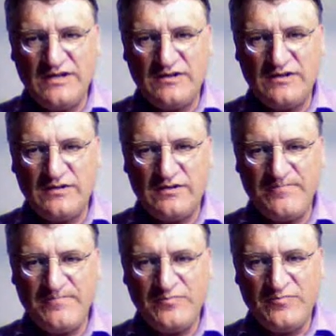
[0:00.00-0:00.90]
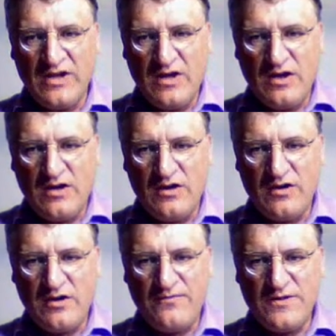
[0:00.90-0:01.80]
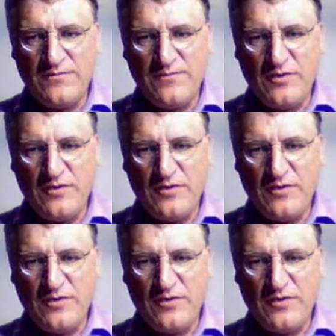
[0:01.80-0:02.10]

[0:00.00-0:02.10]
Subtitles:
it for the